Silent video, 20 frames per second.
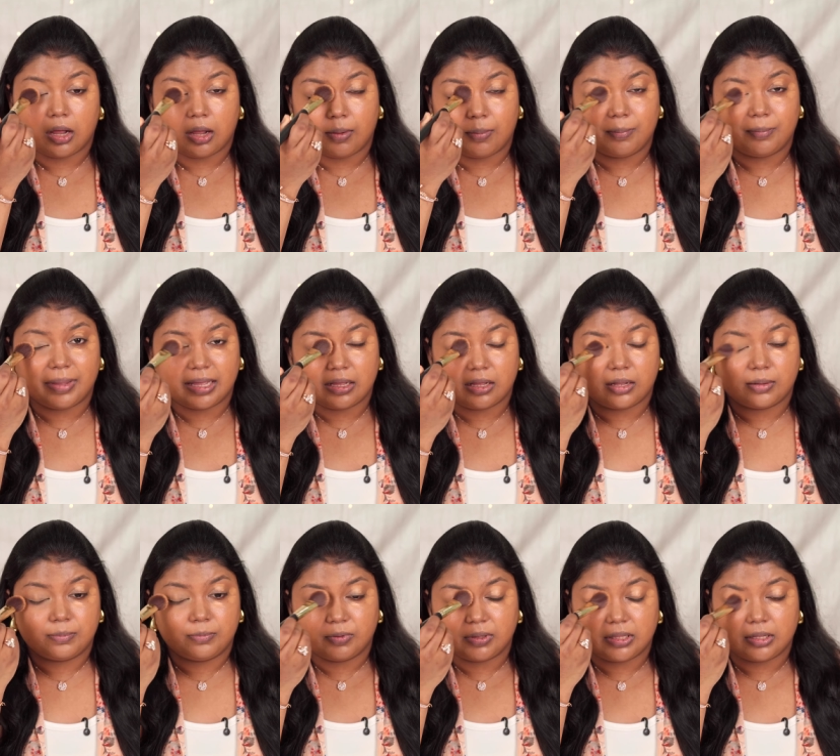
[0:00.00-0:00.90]

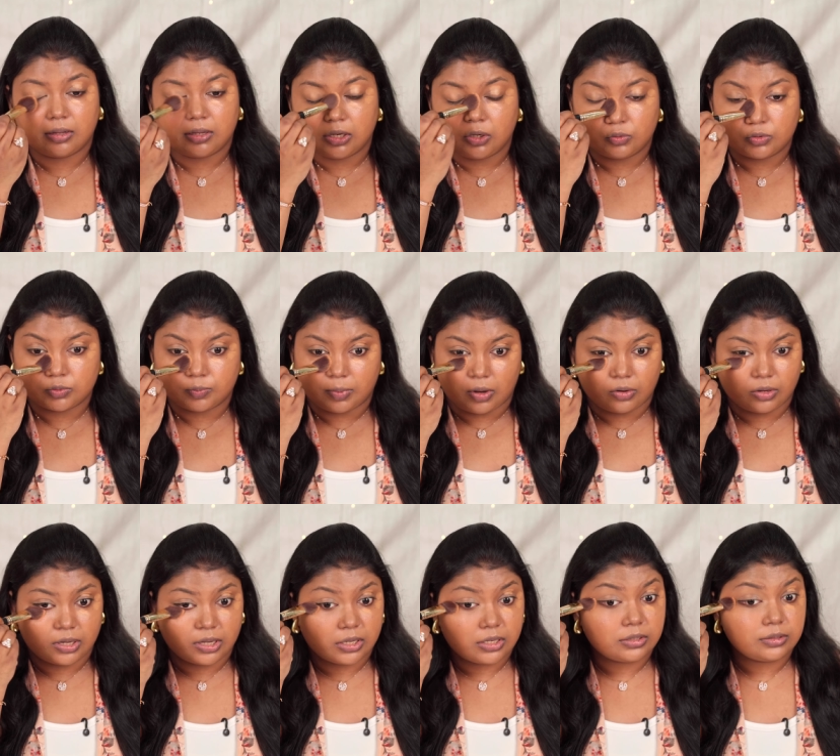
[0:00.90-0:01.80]
makeup with your loose
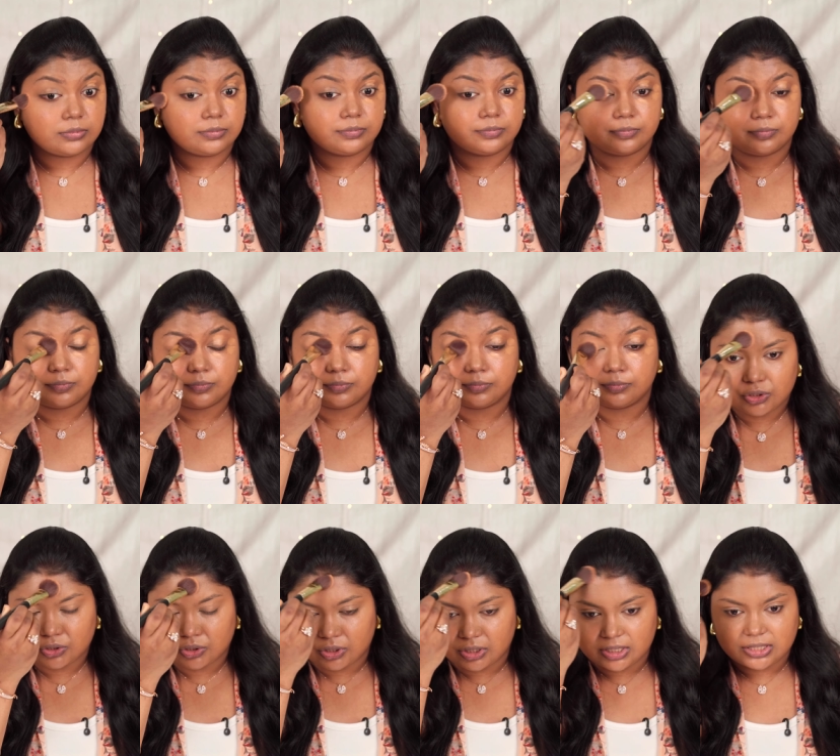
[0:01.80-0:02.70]
powder.
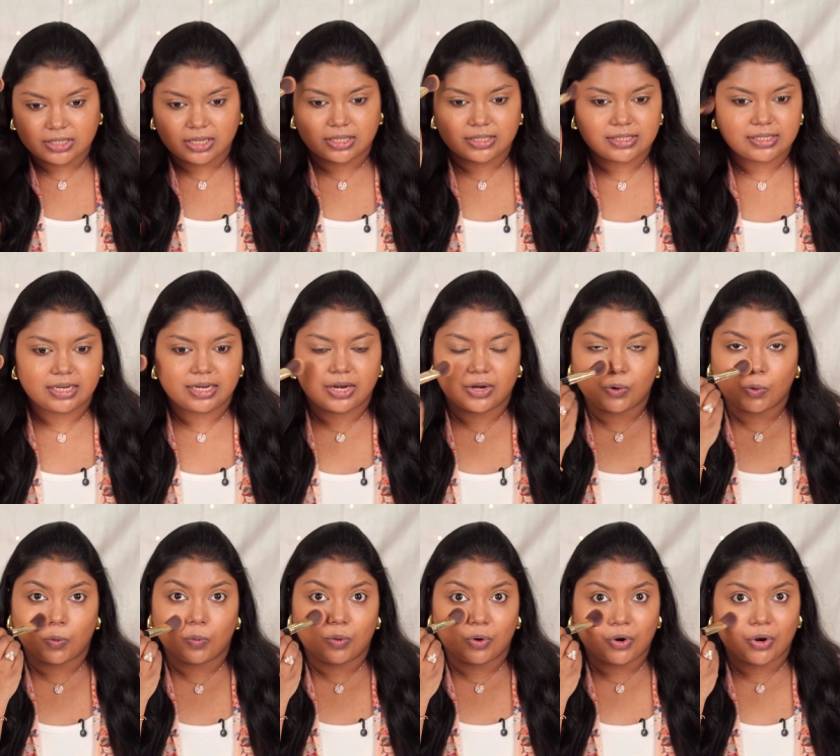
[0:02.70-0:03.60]
So this concealer
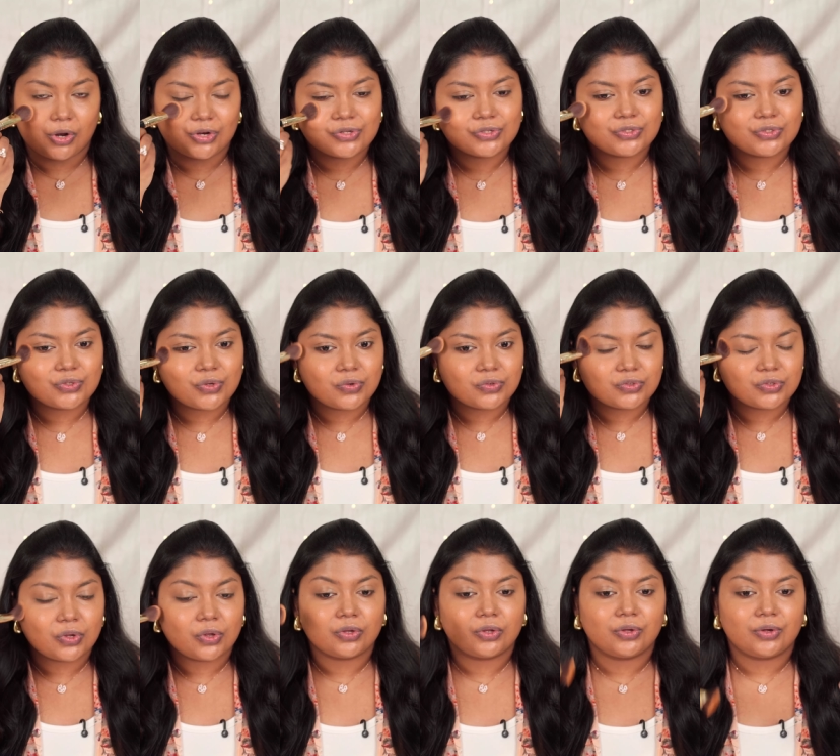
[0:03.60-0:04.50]
overall is so
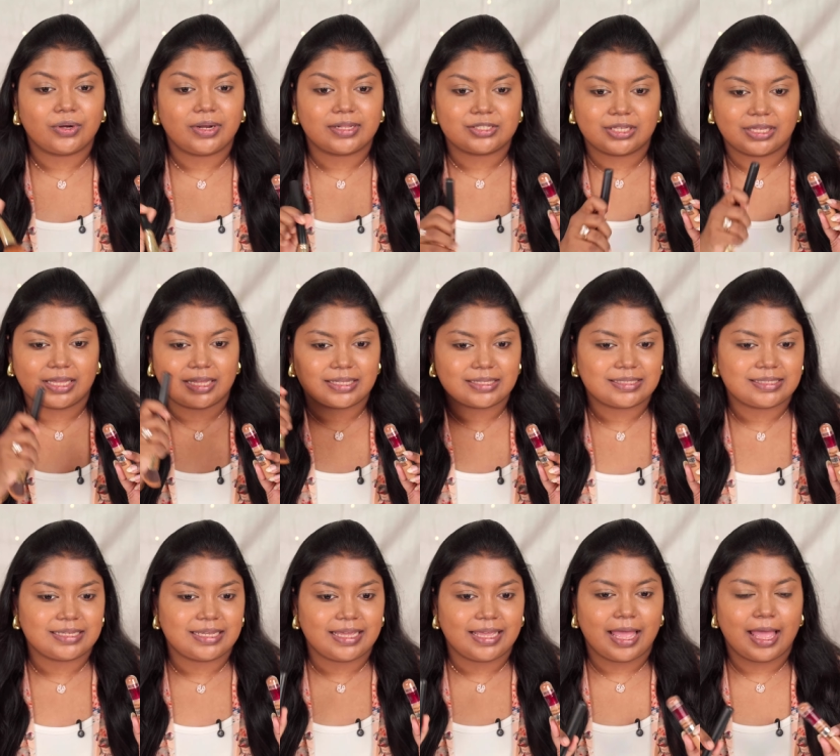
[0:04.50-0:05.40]
good. As you can
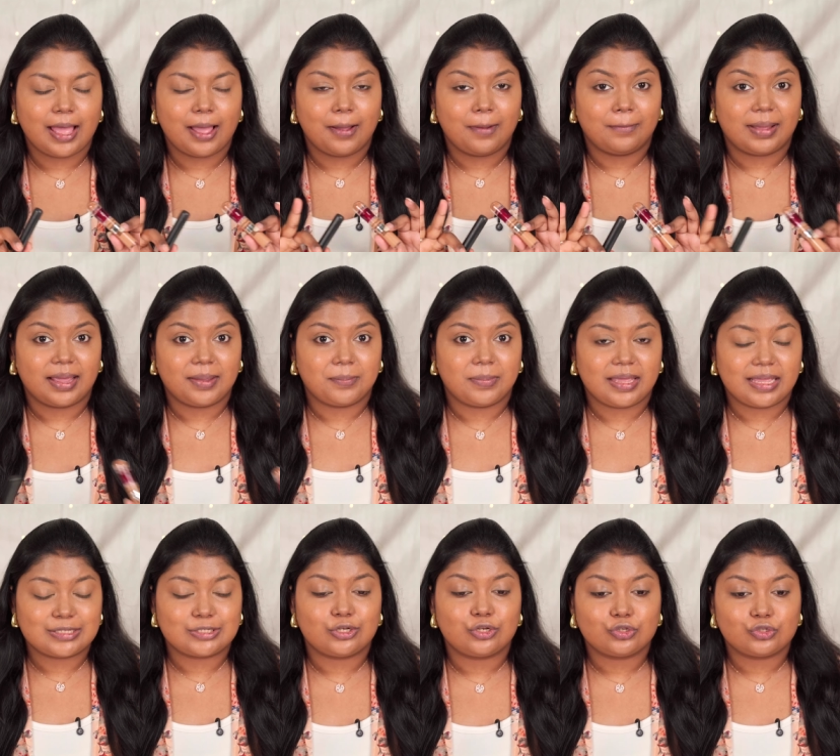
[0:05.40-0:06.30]
see, my
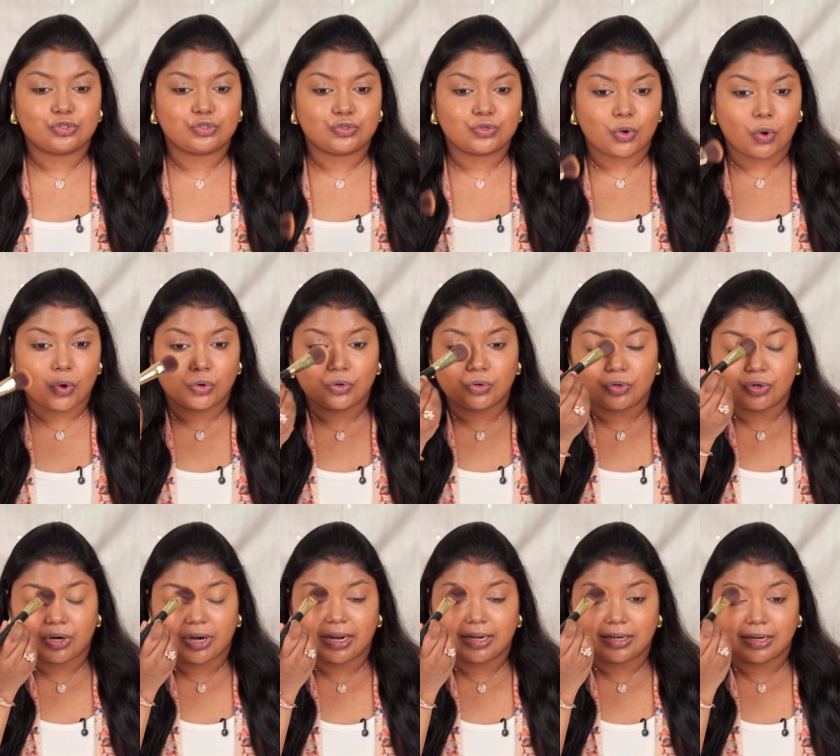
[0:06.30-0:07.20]
base looks so
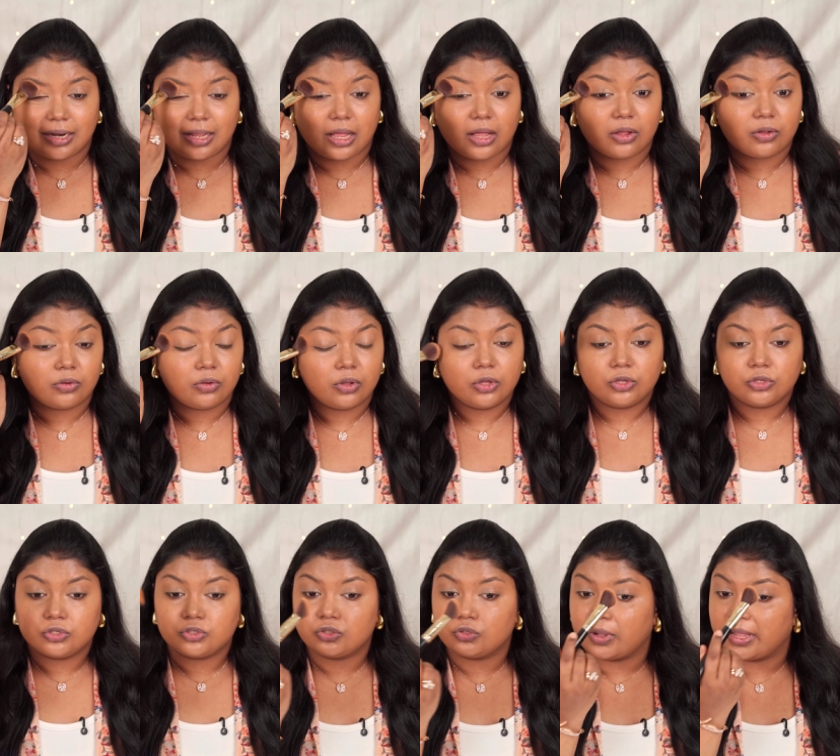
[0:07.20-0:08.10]
good right now.
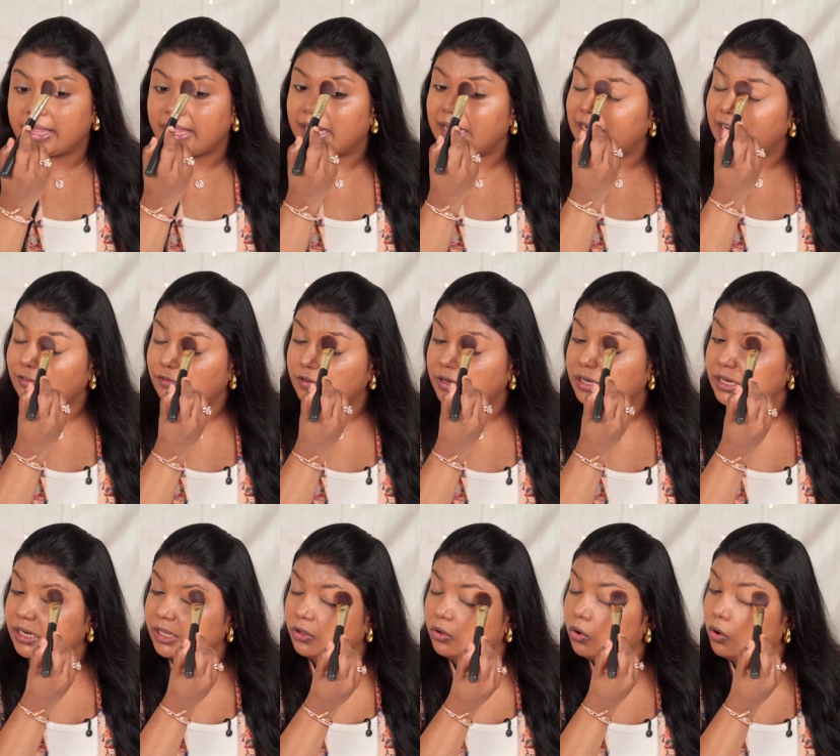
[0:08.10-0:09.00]
So I can
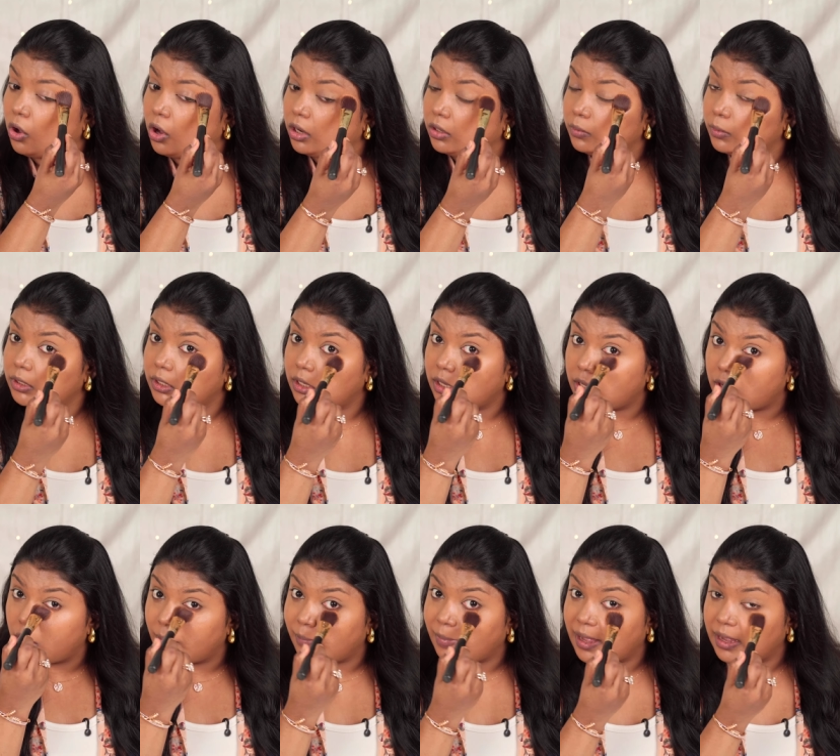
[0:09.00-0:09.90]
definitely go on with a
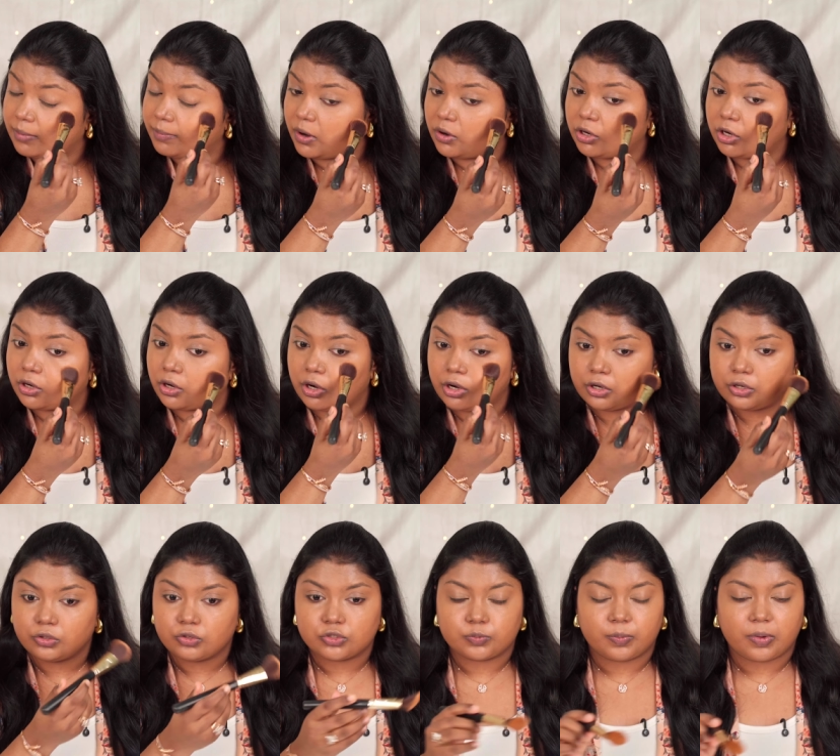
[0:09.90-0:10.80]
compact powder or a
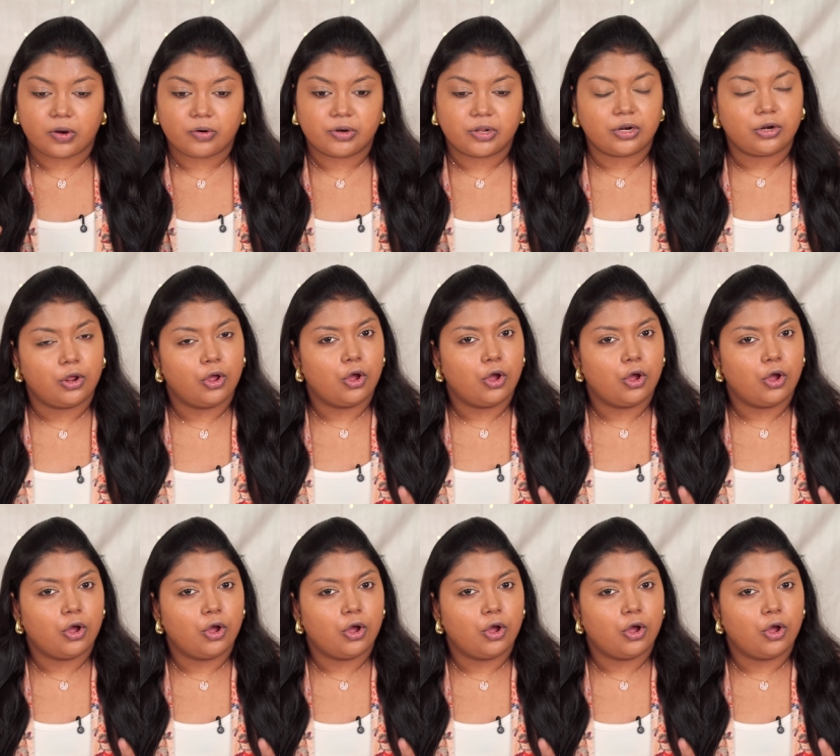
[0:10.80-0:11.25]
loose powder.